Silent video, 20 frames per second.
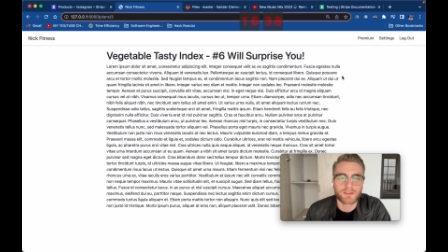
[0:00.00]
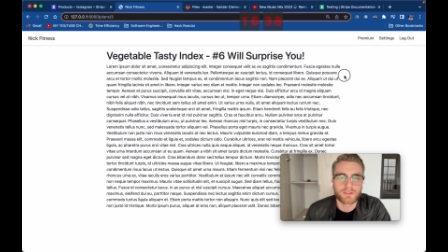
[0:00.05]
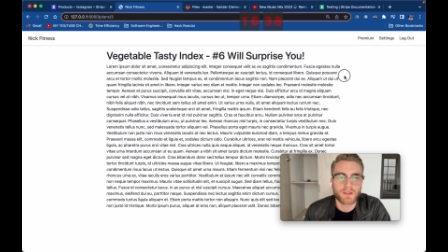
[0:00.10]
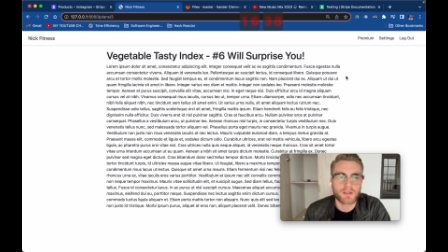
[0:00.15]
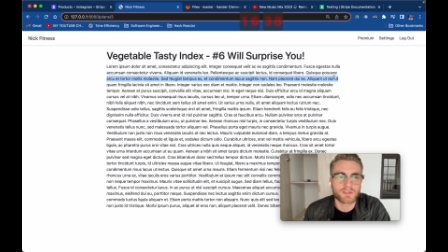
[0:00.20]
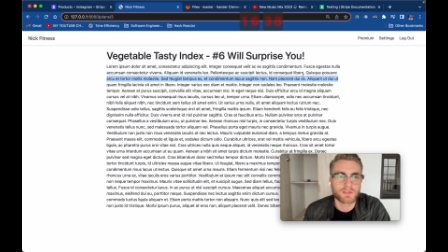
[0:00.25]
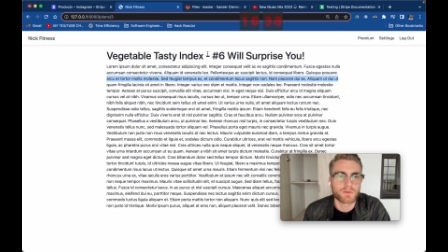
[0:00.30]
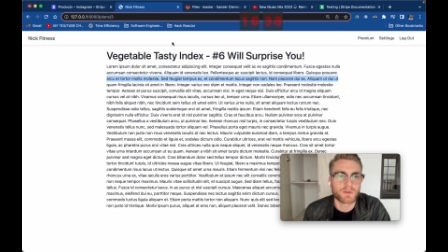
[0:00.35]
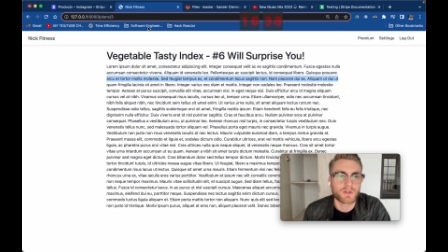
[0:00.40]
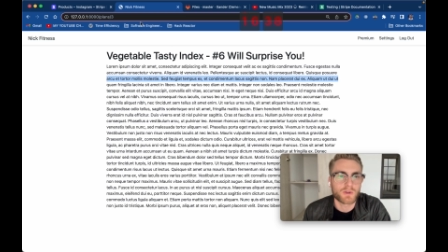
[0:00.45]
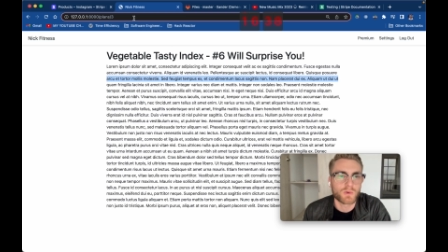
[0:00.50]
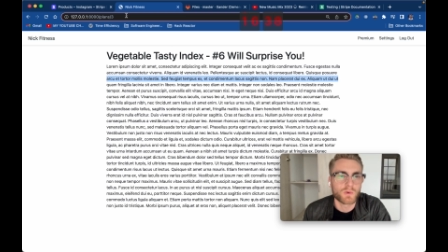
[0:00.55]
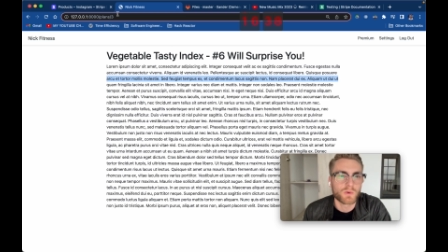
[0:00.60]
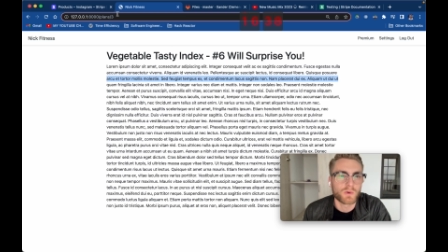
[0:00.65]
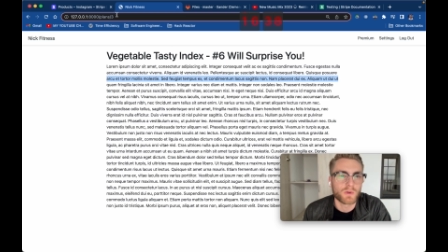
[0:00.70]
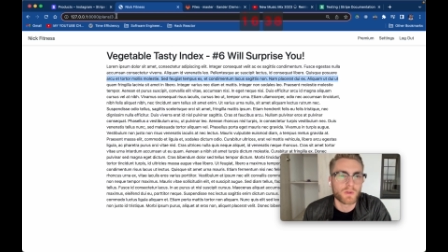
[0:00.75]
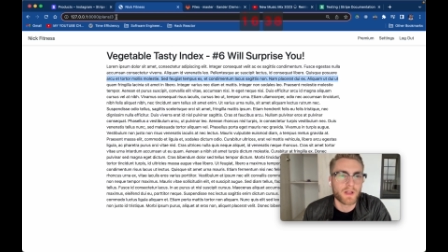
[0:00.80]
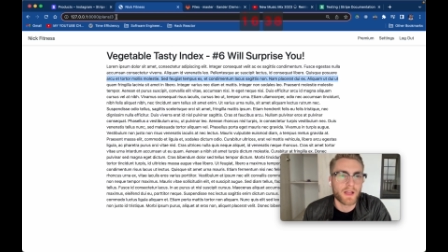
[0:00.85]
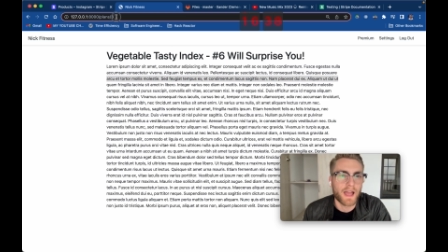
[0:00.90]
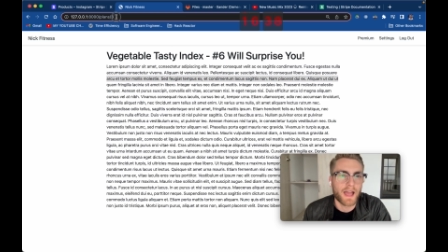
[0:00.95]
there's also a
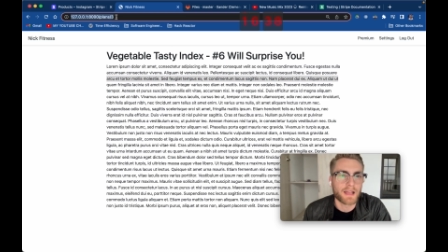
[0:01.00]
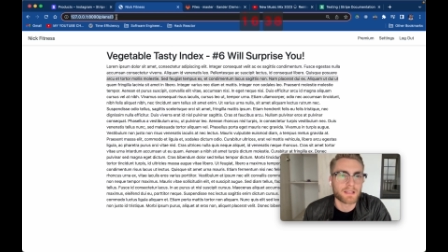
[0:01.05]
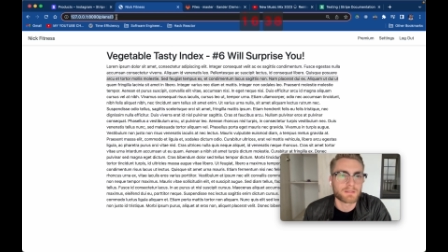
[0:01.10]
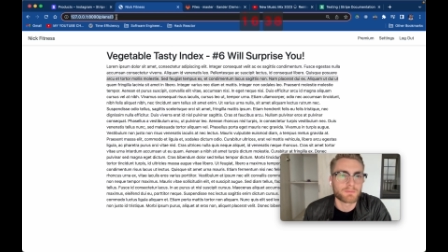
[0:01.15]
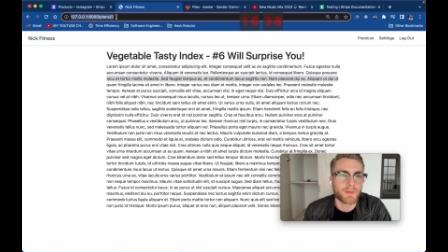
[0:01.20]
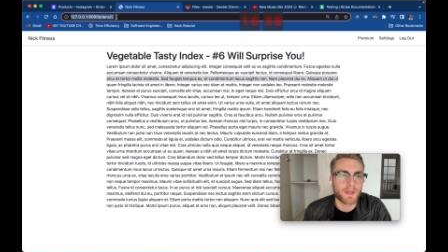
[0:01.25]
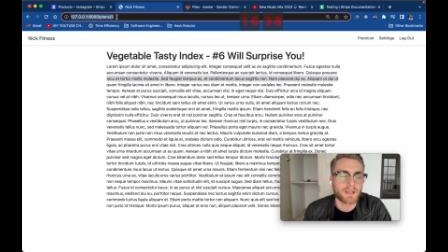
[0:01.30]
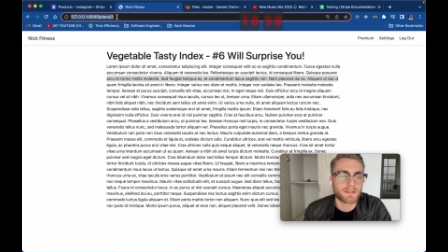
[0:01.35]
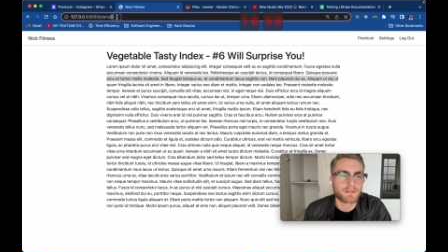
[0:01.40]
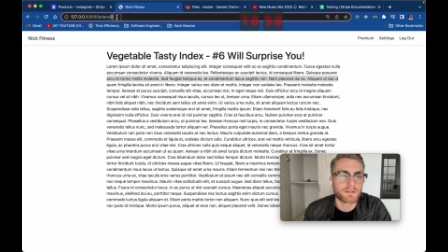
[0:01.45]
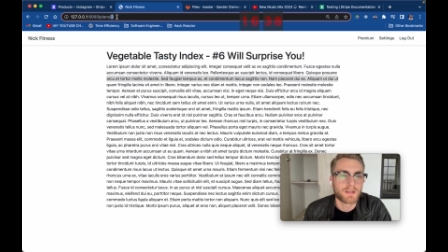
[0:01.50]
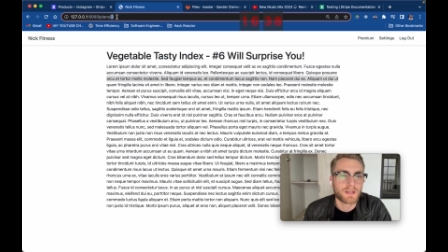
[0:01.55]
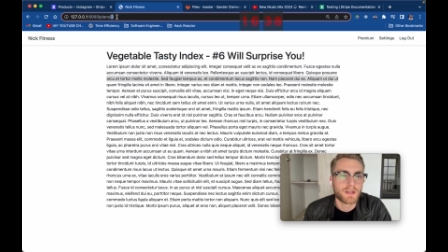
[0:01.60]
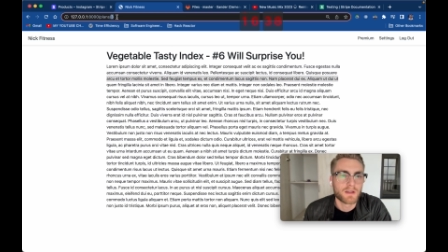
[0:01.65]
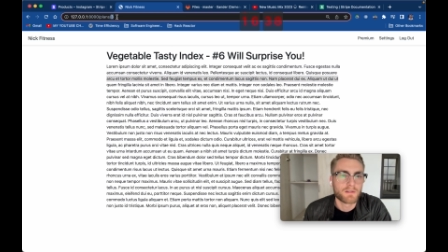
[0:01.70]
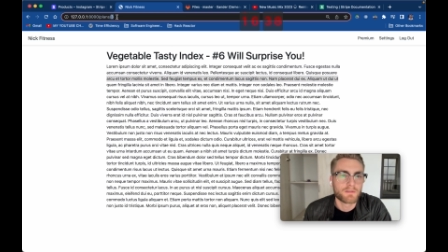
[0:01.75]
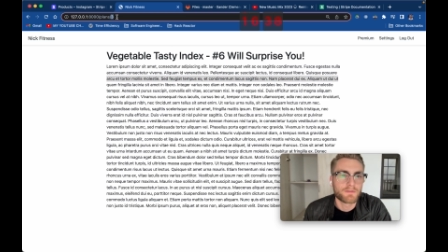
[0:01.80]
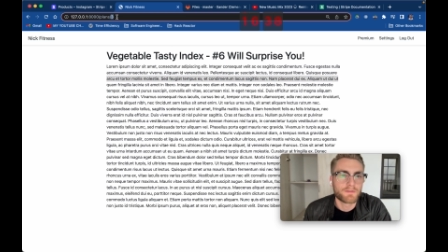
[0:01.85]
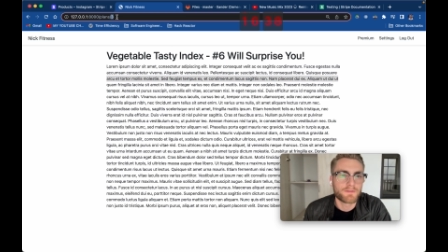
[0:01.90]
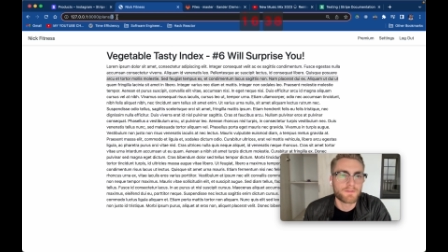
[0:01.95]
cool aspect
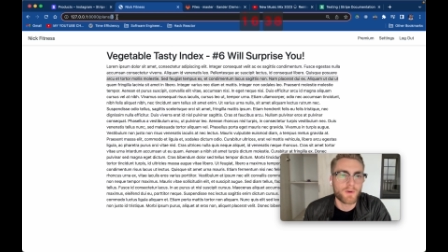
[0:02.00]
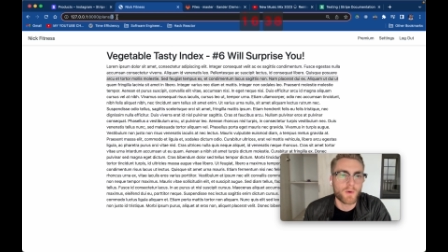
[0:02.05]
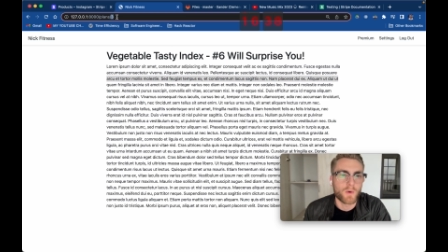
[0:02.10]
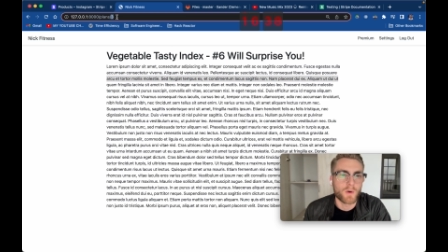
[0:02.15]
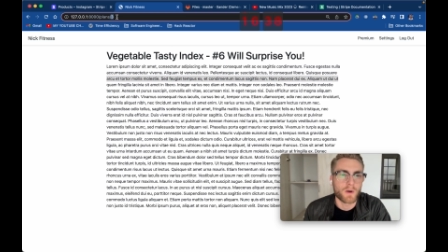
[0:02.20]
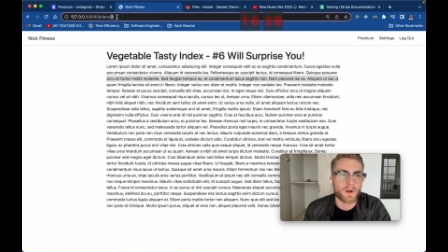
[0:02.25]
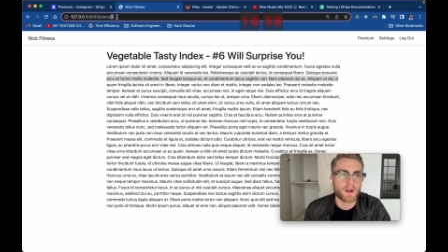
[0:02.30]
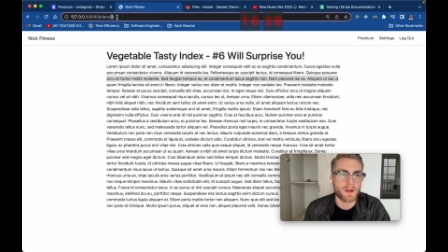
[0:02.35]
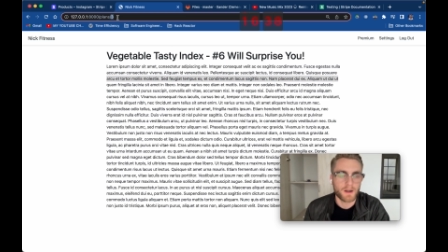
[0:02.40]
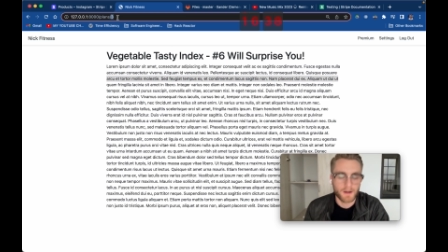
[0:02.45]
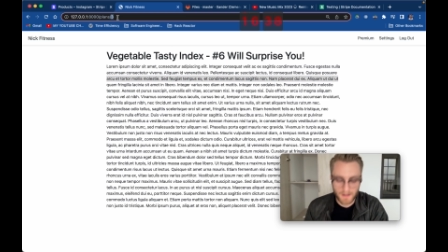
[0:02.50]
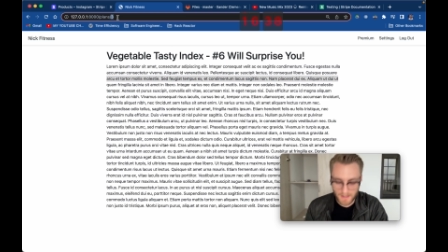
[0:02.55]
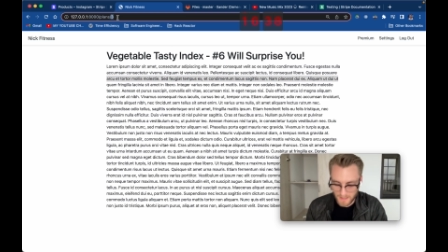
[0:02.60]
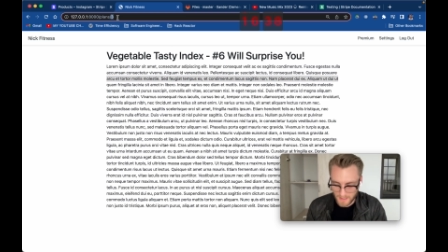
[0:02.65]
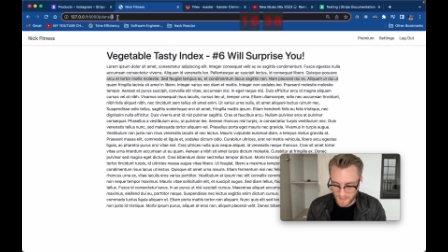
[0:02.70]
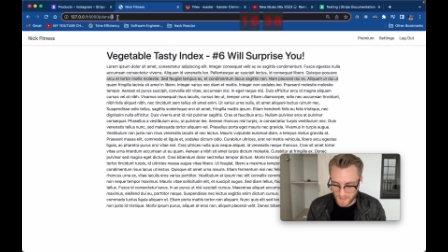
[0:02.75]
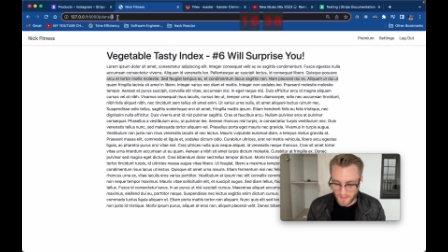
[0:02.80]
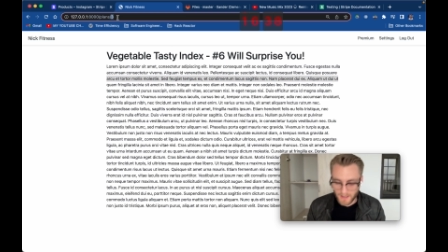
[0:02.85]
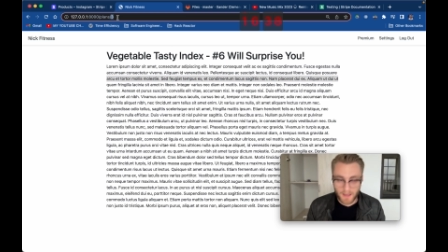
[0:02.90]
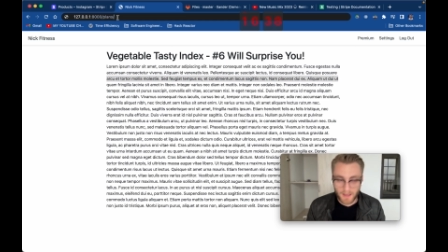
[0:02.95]
for,
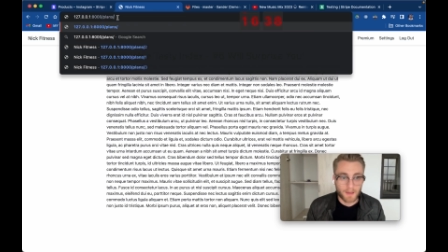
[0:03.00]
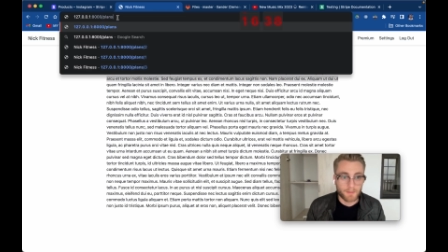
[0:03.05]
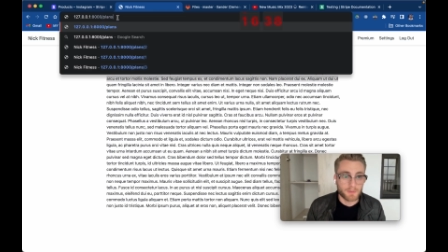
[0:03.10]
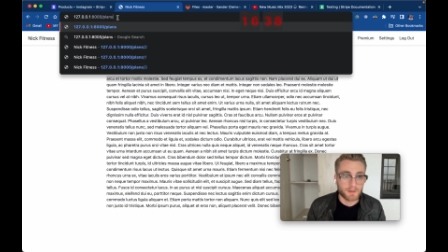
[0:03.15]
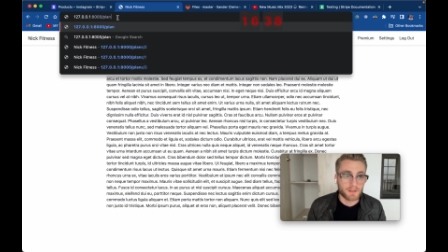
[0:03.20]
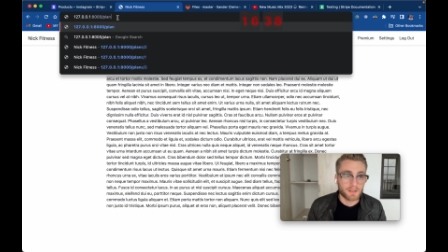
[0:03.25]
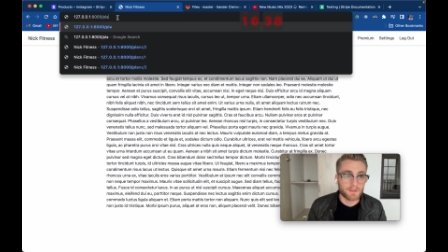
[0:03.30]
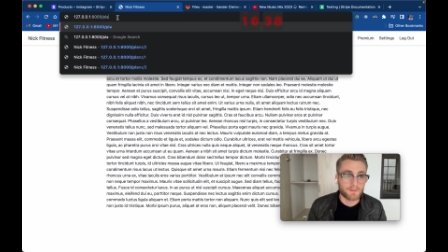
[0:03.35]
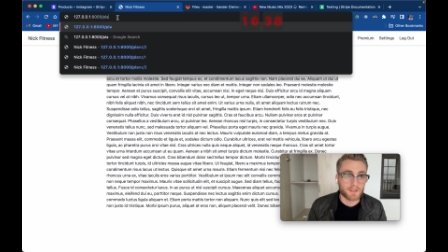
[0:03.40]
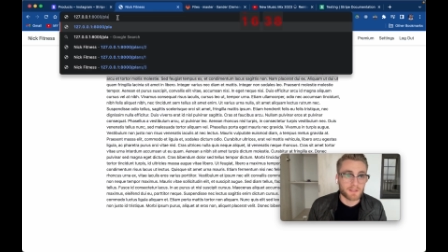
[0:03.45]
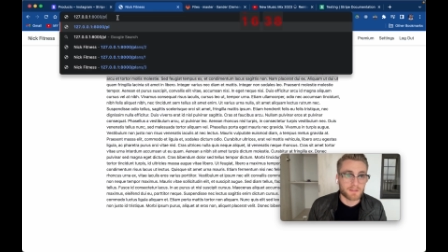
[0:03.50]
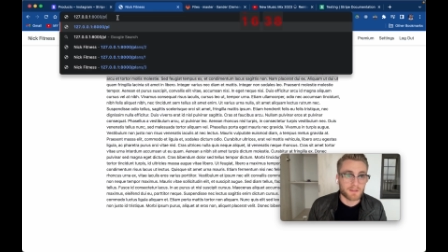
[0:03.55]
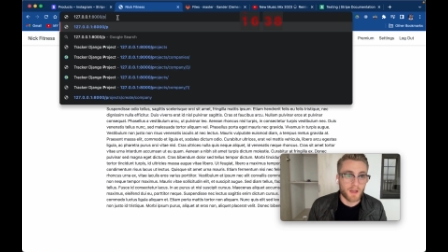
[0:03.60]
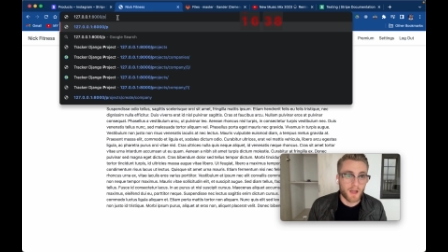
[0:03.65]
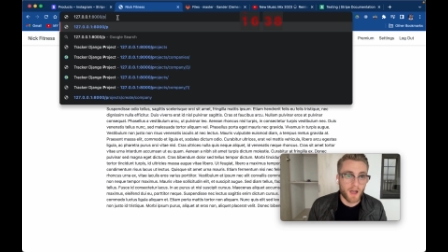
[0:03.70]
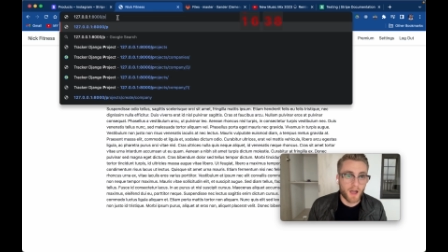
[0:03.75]
I believe it's